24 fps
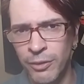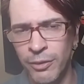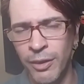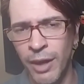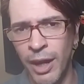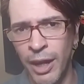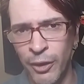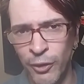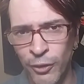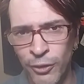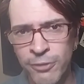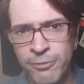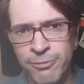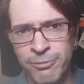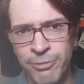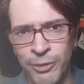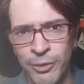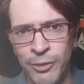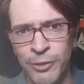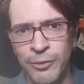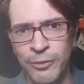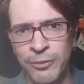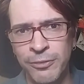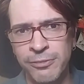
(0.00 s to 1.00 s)
I hurt for
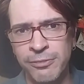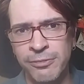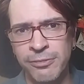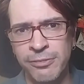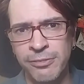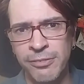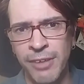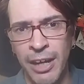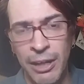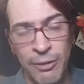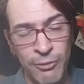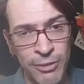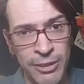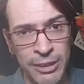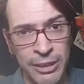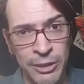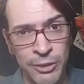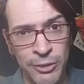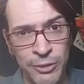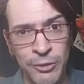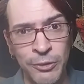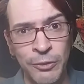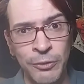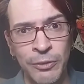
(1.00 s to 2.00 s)
you. I really
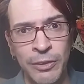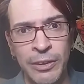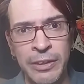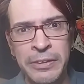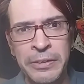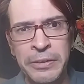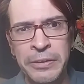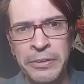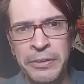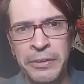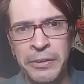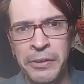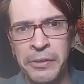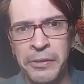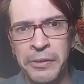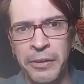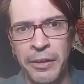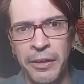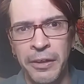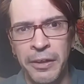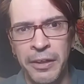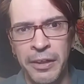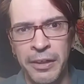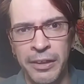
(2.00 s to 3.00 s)
do.
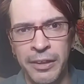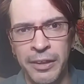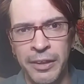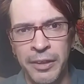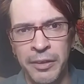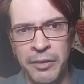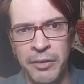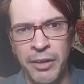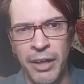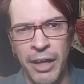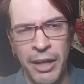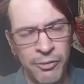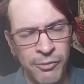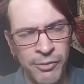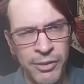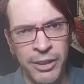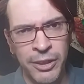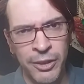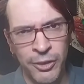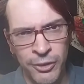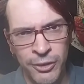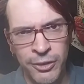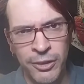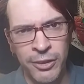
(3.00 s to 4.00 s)
I
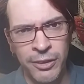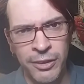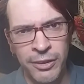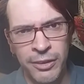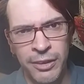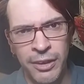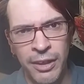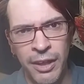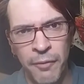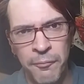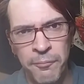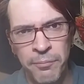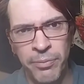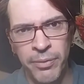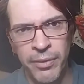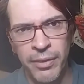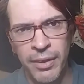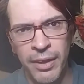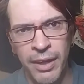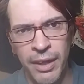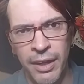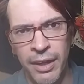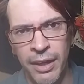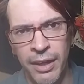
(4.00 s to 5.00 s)
really hurt.
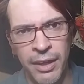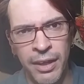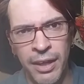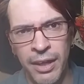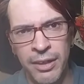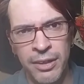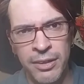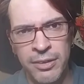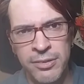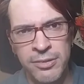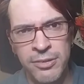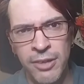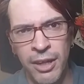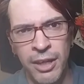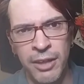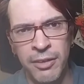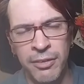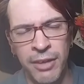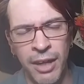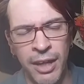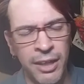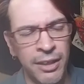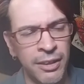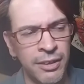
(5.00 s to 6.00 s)
It's not...
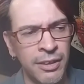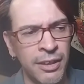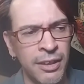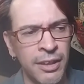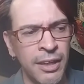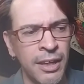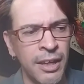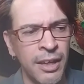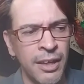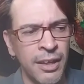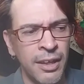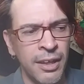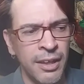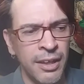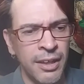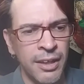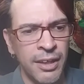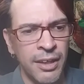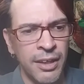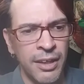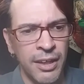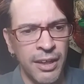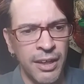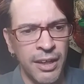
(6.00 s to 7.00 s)

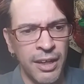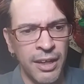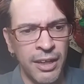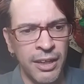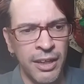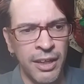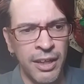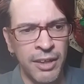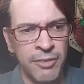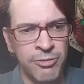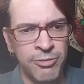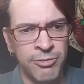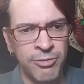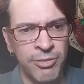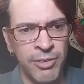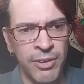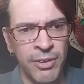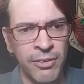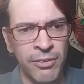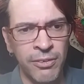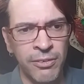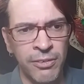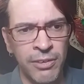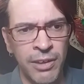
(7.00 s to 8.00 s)
I
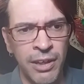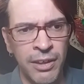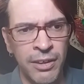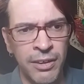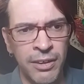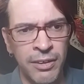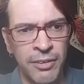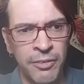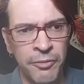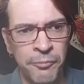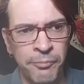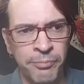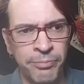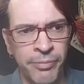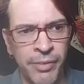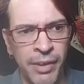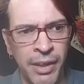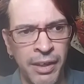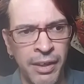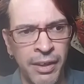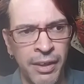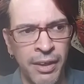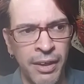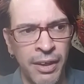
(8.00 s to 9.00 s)
feel...
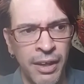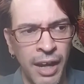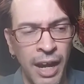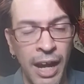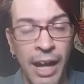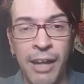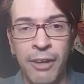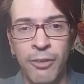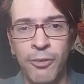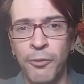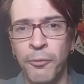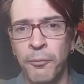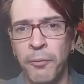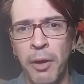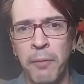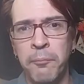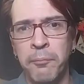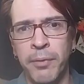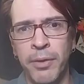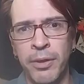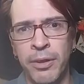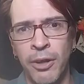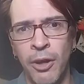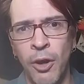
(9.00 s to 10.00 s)
I grew
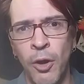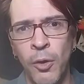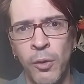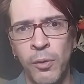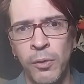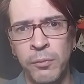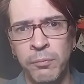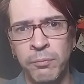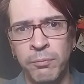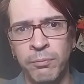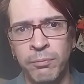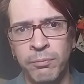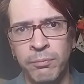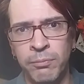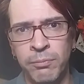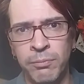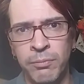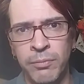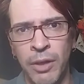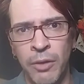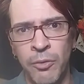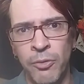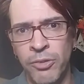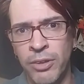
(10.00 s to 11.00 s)
up in a home
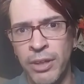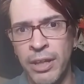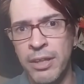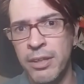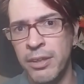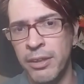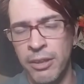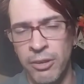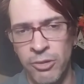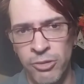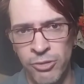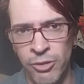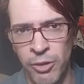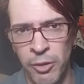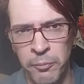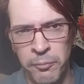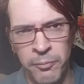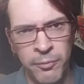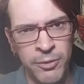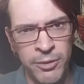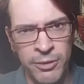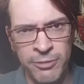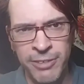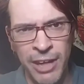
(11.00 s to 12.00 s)
that was an atheist home.
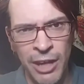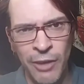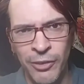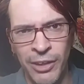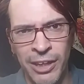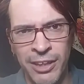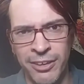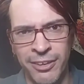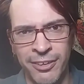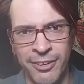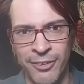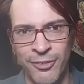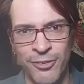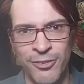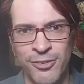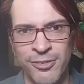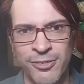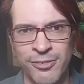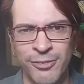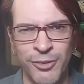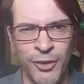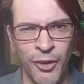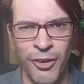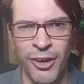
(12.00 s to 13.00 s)
Devout
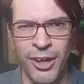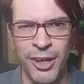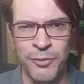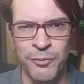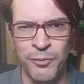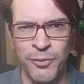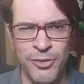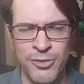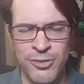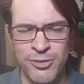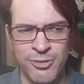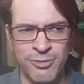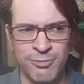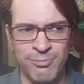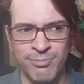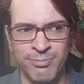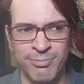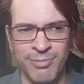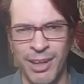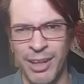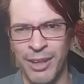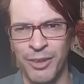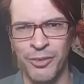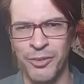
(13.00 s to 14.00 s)
atheist. God was...
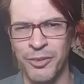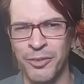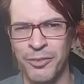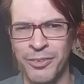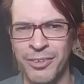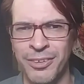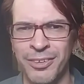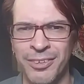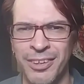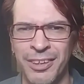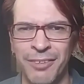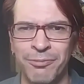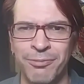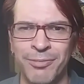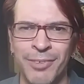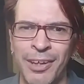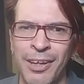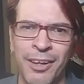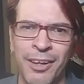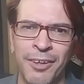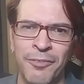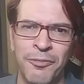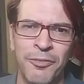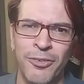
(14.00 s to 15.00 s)
I don't know. It
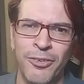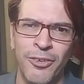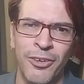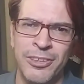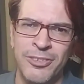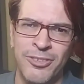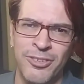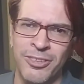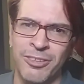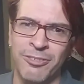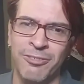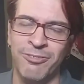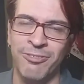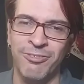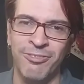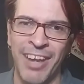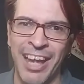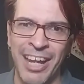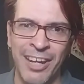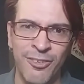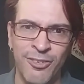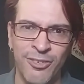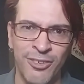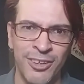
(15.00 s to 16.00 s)
was all just a
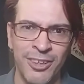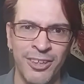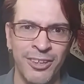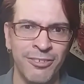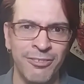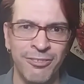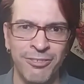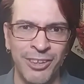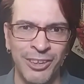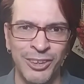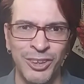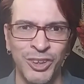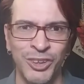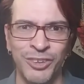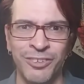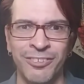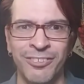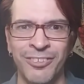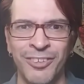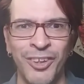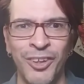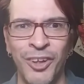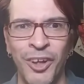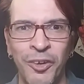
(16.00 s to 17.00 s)
fantasy fiction,
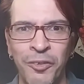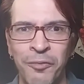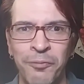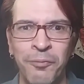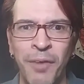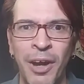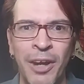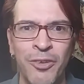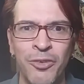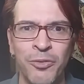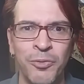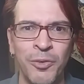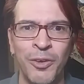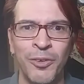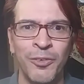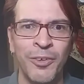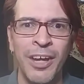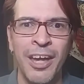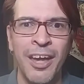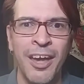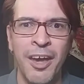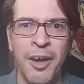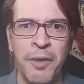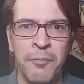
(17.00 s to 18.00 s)
you know. Might as well
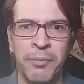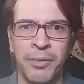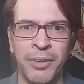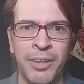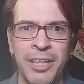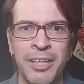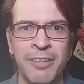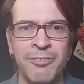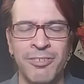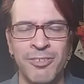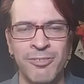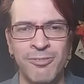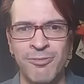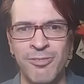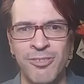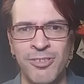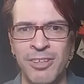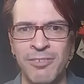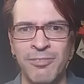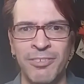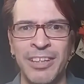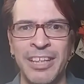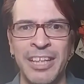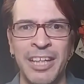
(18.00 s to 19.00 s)
believe in
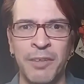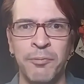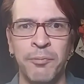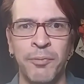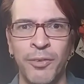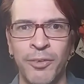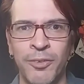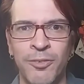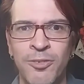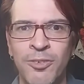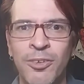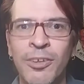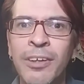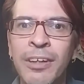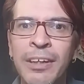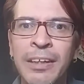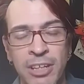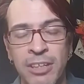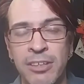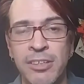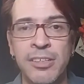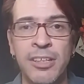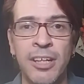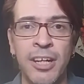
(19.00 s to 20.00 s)
Stephen King books.
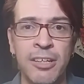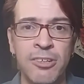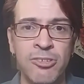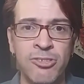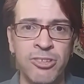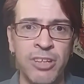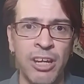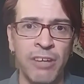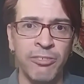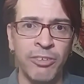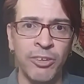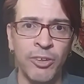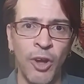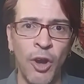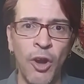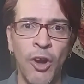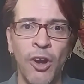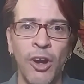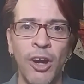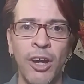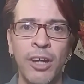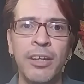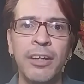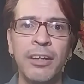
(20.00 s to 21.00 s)
And then I discovered
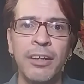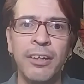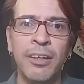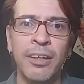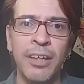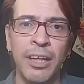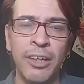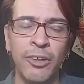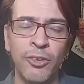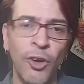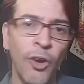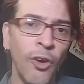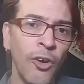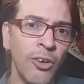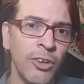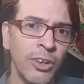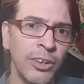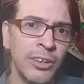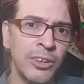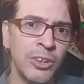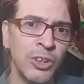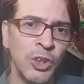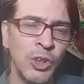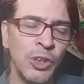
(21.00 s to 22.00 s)
God in
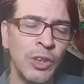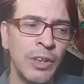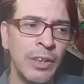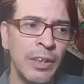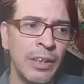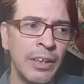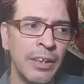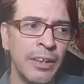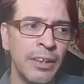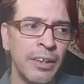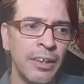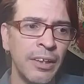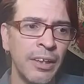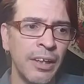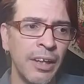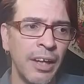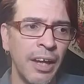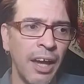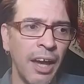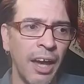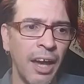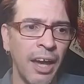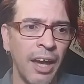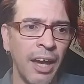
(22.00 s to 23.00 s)
college,
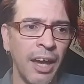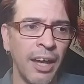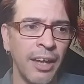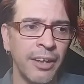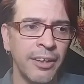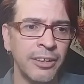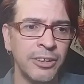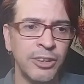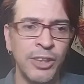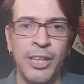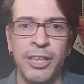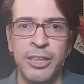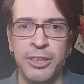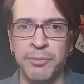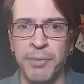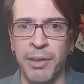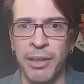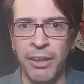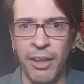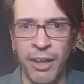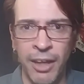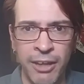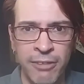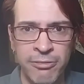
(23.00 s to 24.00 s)
and it changed my
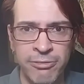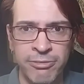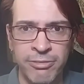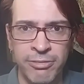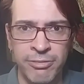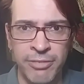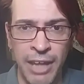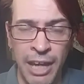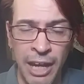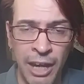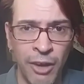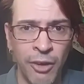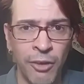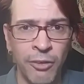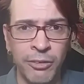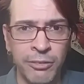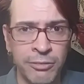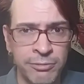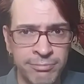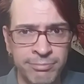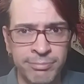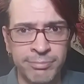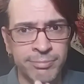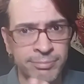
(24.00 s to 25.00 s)
life. Now,
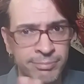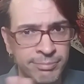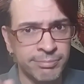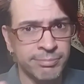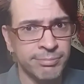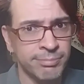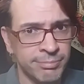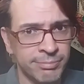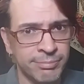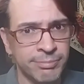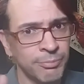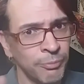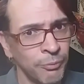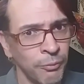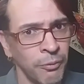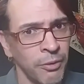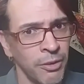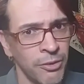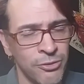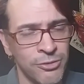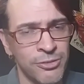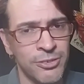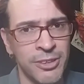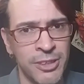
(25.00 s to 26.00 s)
it
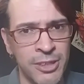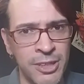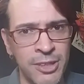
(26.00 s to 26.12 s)
wasn't an